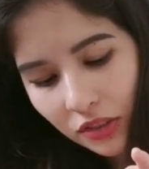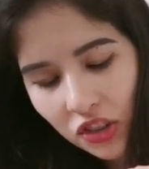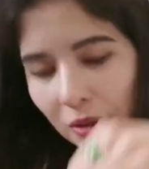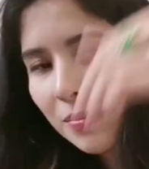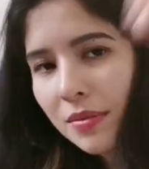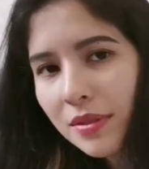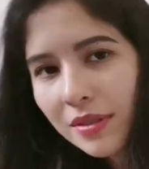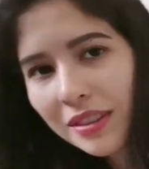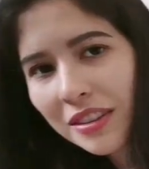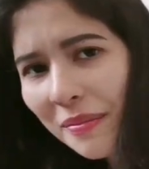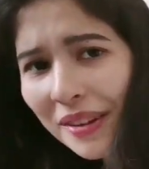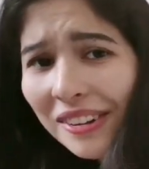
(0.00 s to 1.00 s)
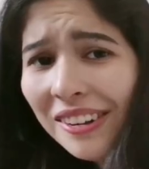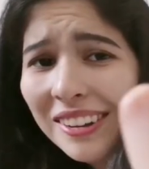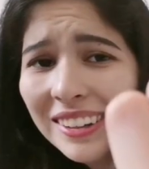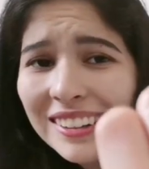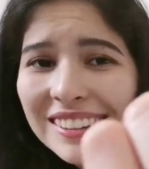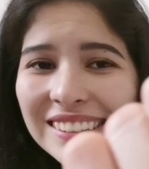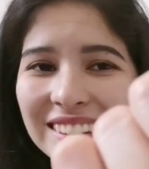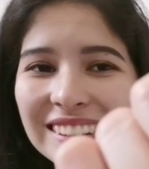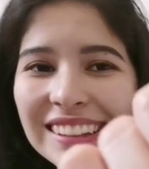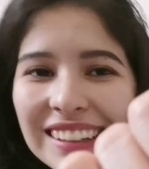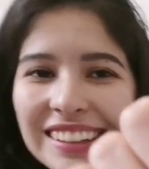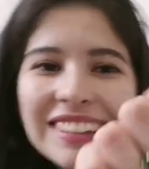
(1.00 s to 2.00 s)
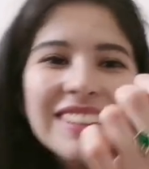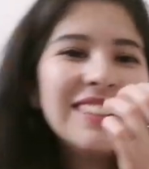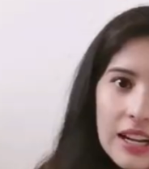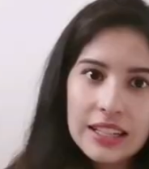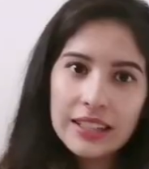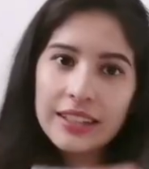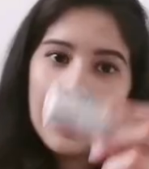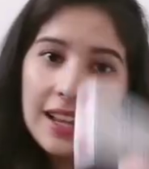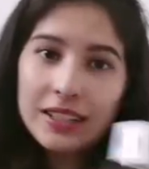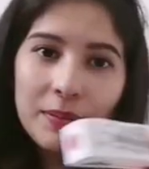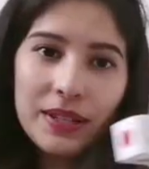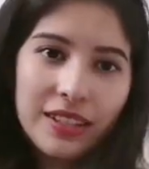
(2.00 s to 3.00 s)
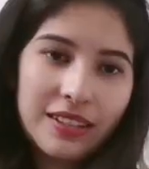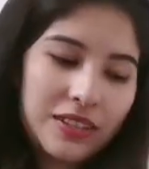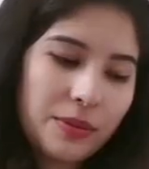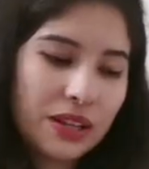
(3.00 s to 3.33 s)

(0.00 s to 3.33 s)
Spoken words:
gems in the middle. And then the last piece.